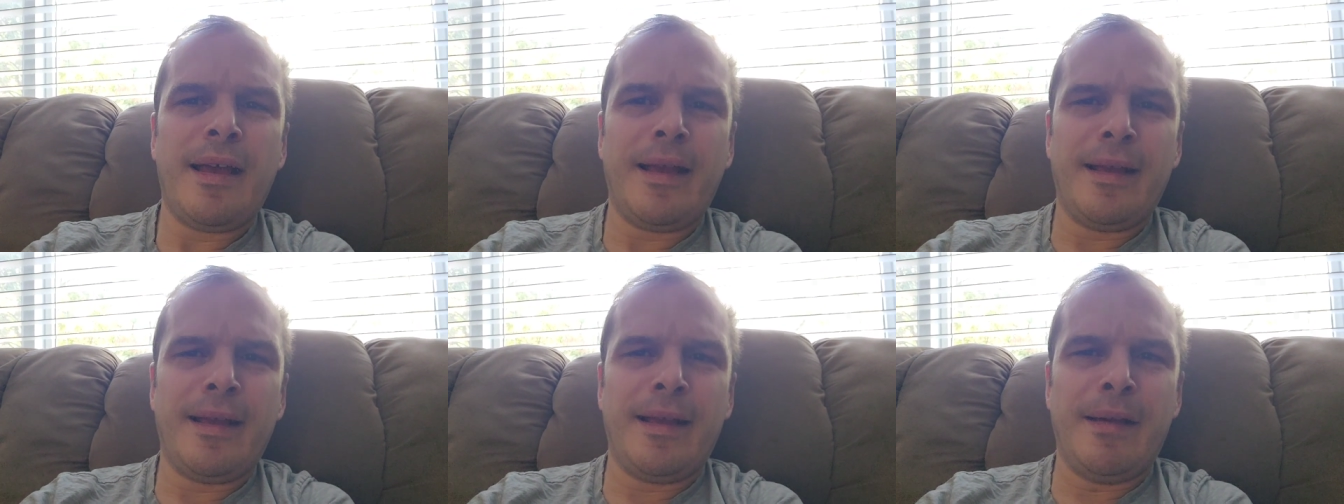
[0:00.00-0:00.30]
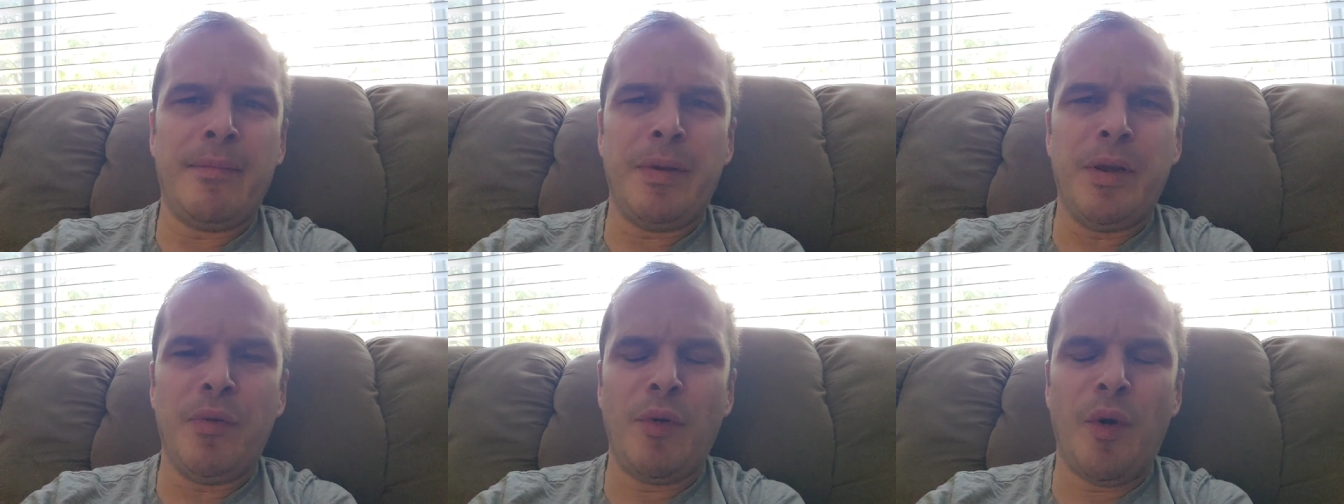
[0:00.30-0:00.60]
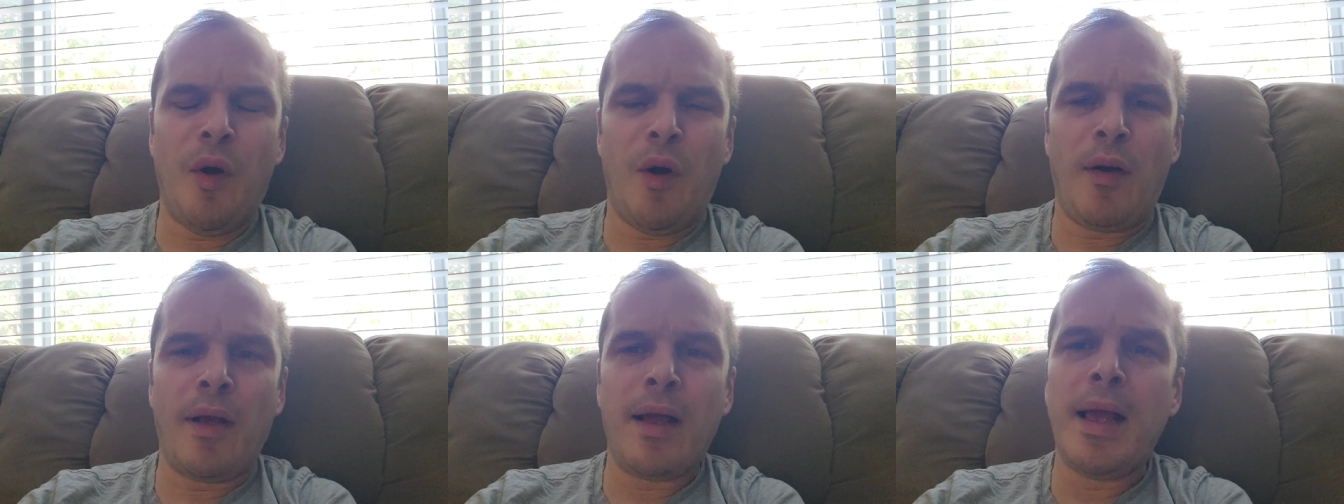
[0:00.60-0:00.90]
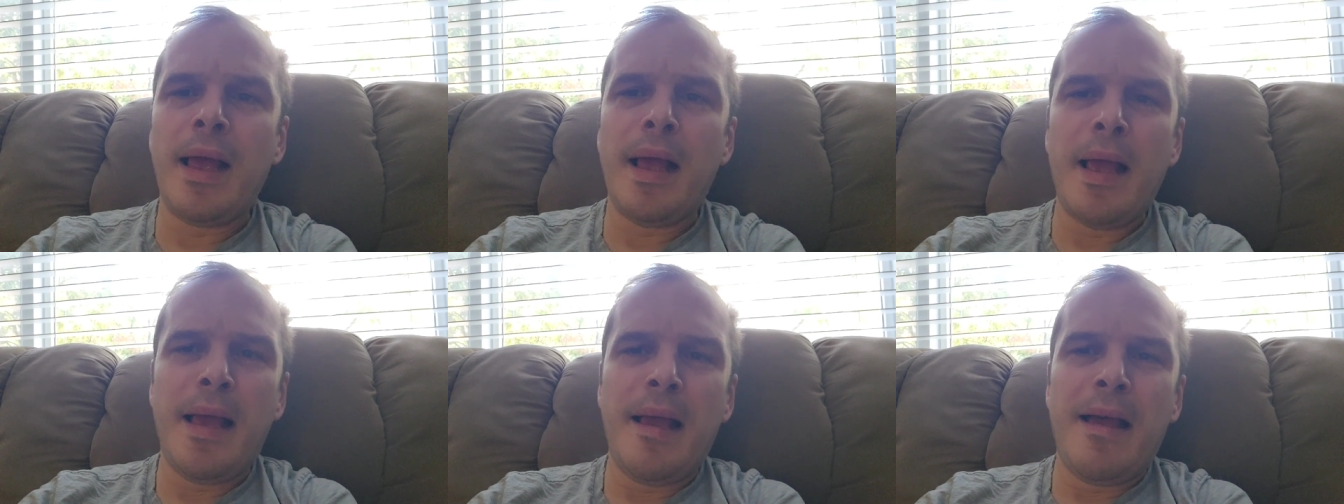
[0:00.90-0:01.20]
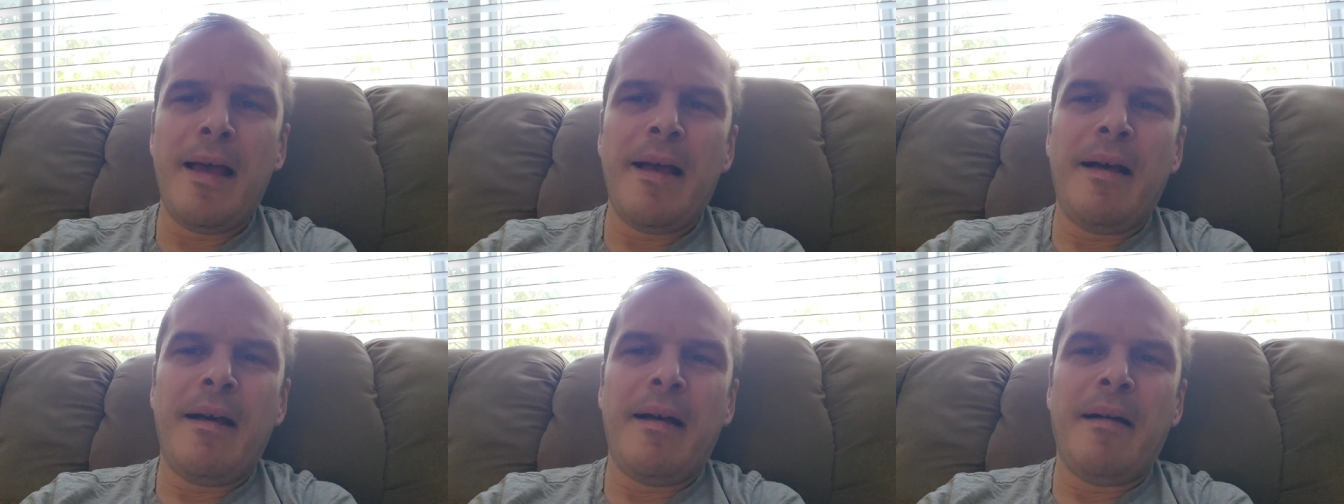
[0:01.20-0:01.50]
get me wrong.
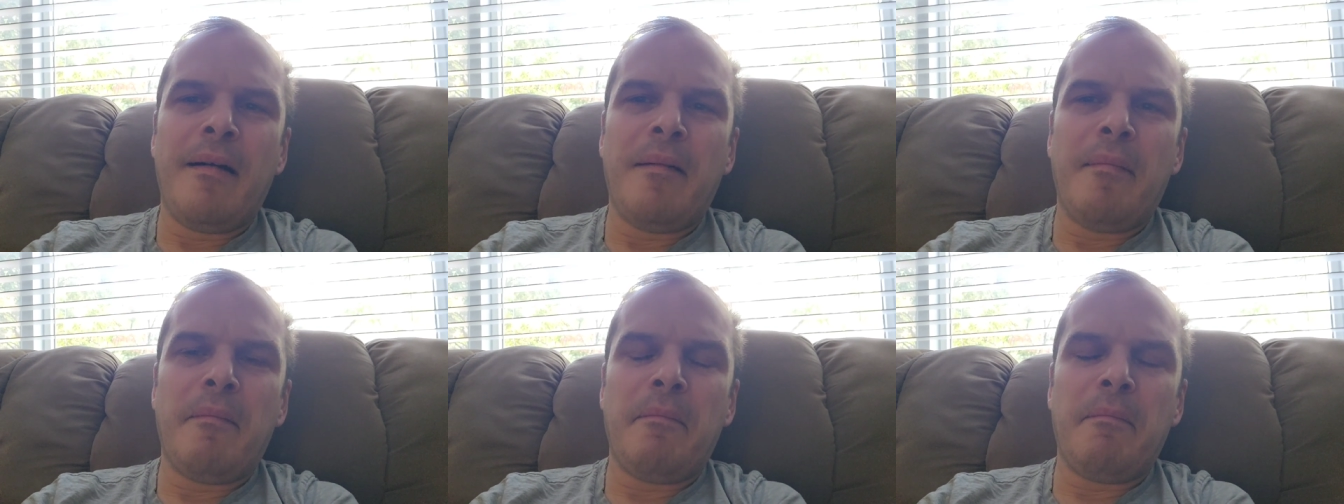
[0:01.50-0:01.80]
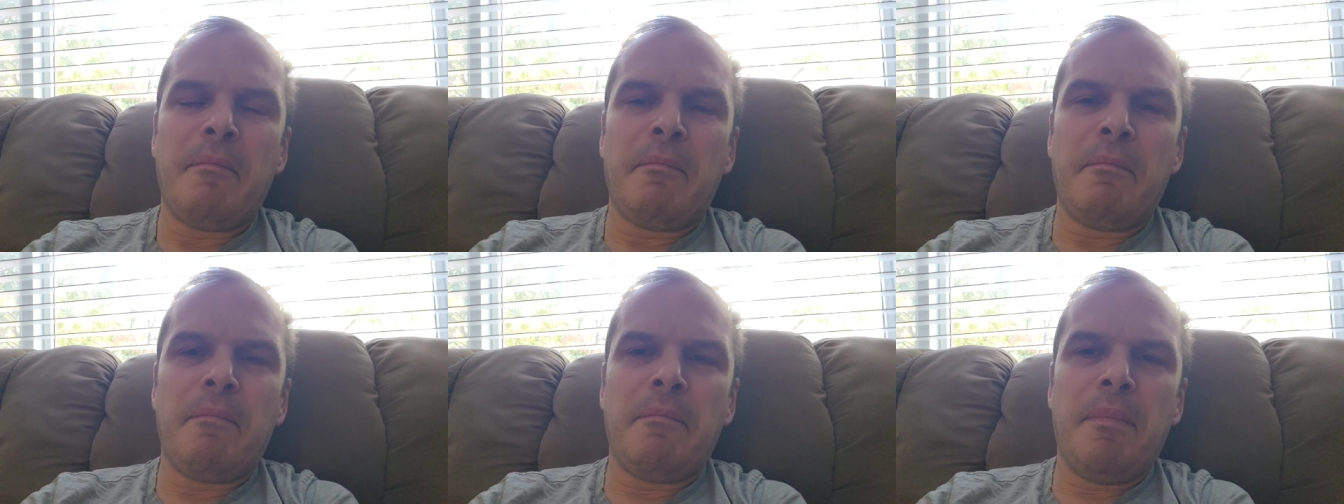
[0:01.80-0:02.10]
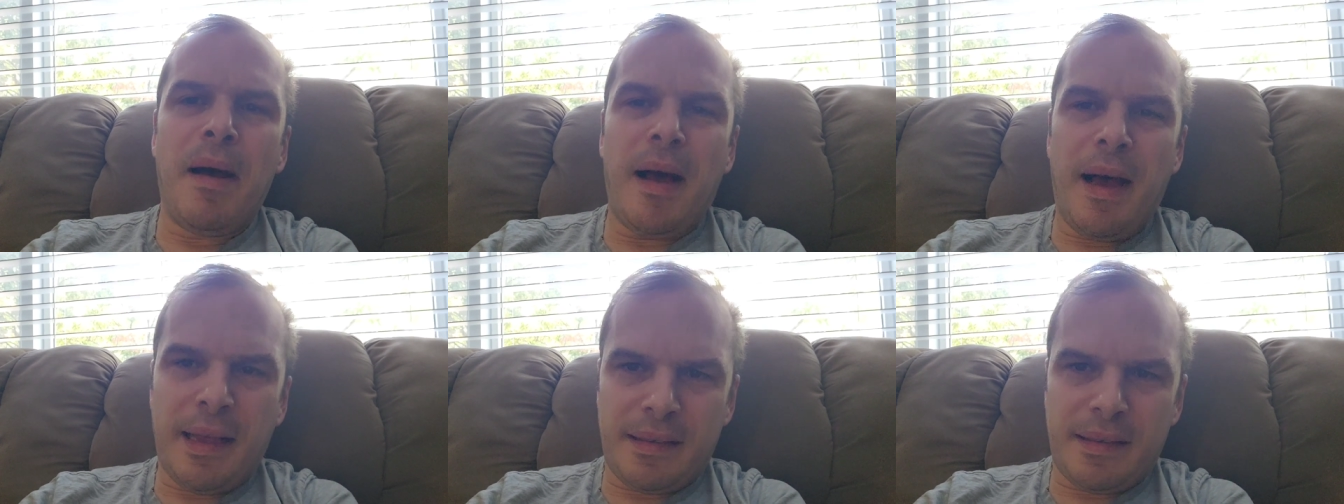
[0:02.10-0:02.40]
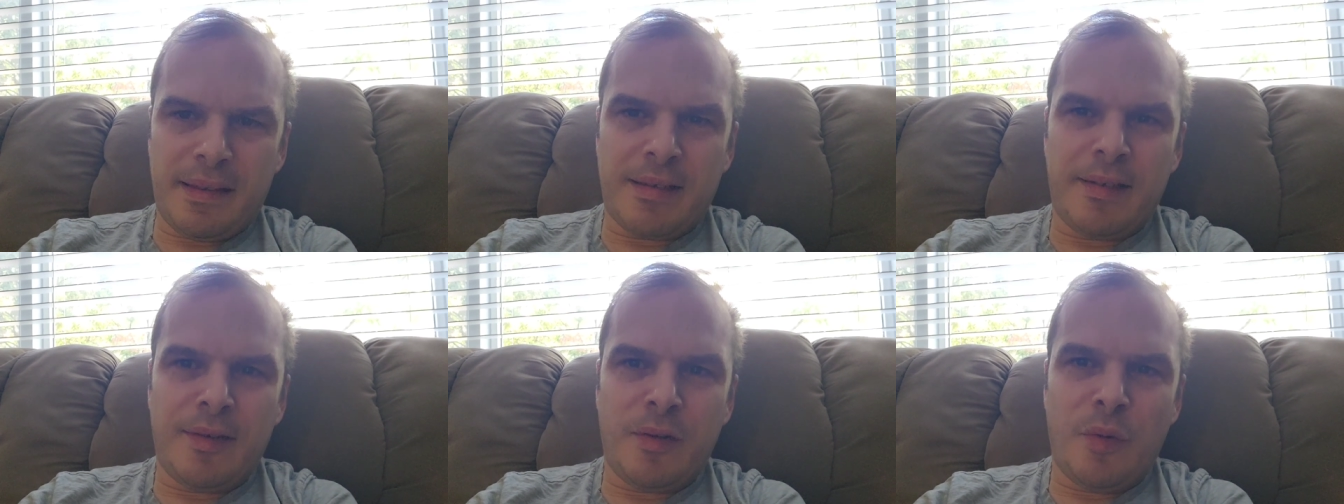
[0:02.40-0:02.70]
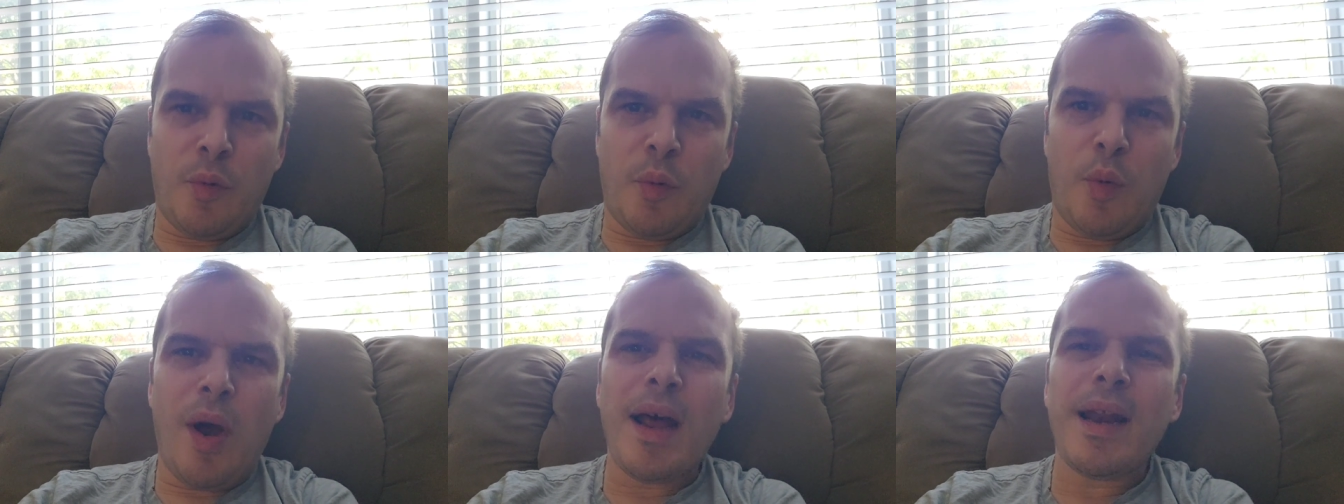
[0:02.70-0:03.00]
But
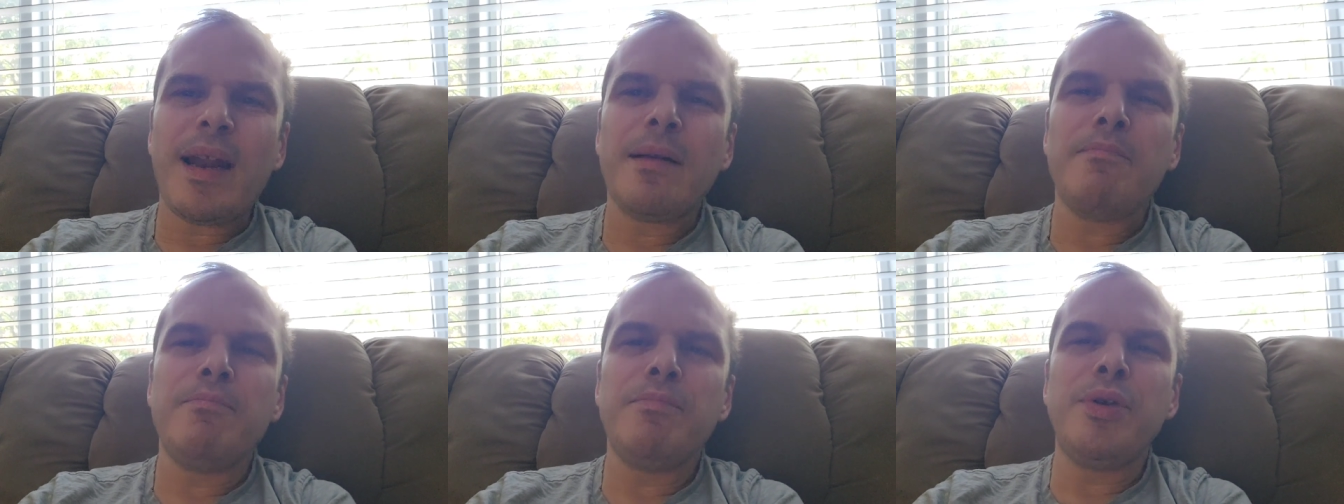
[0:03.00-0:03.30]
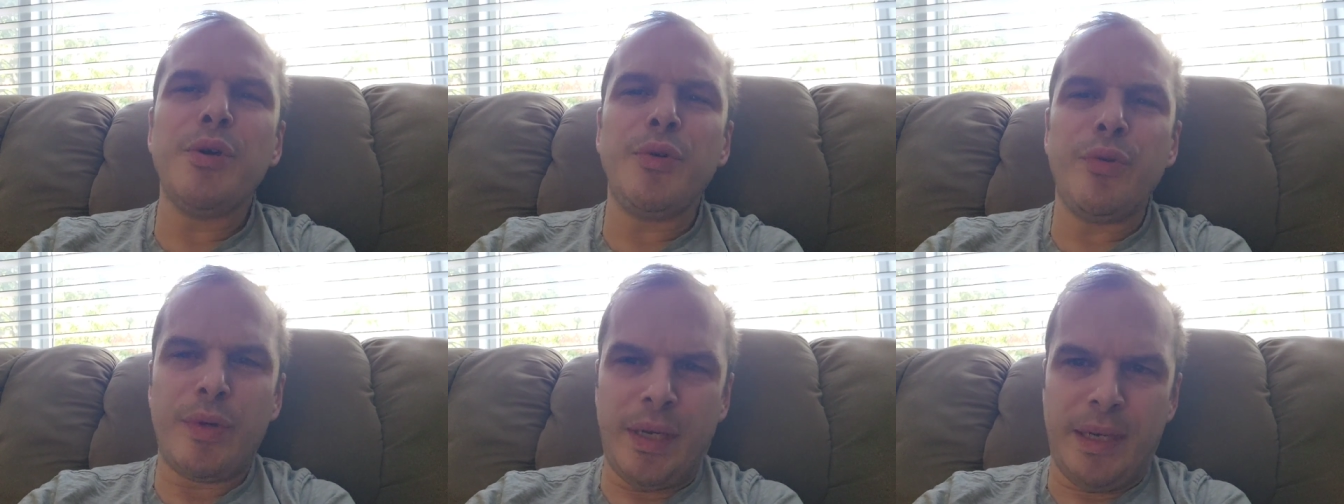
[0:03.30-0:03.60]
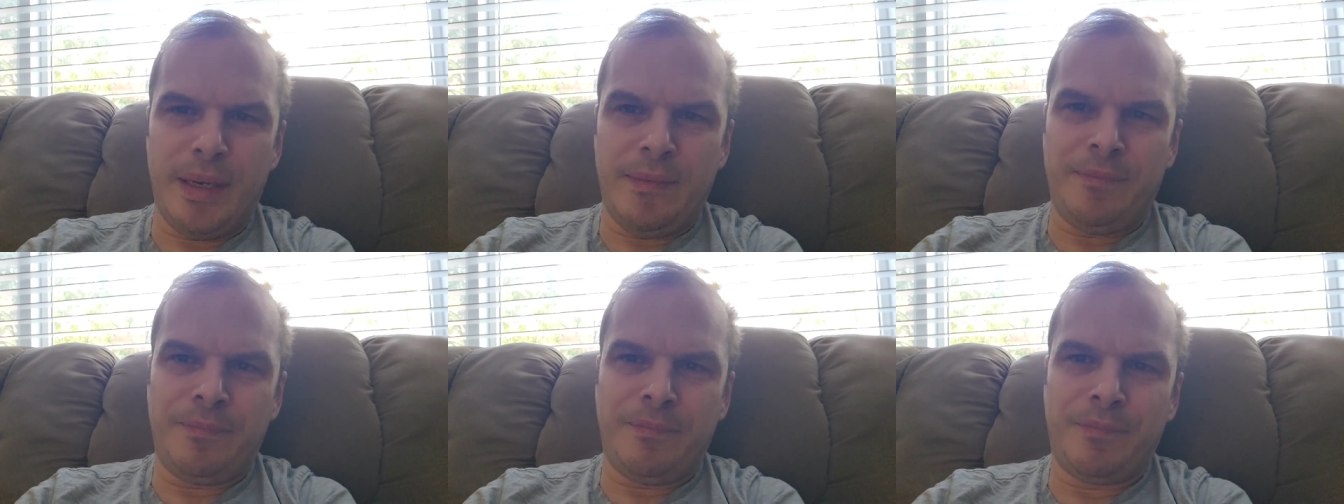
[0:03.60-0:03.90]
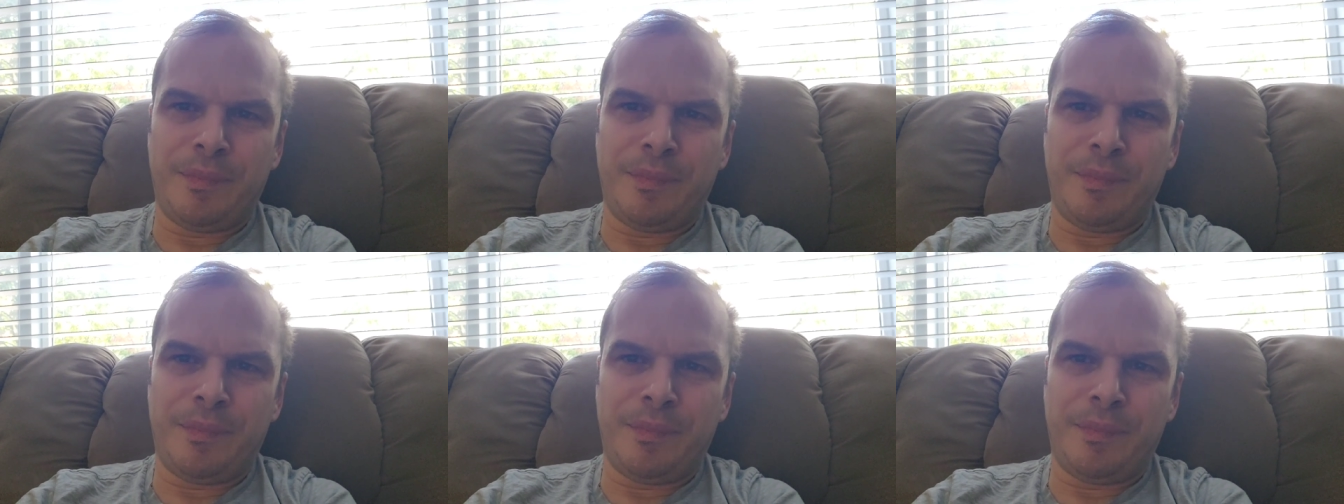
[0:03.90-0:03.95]
what a beauty.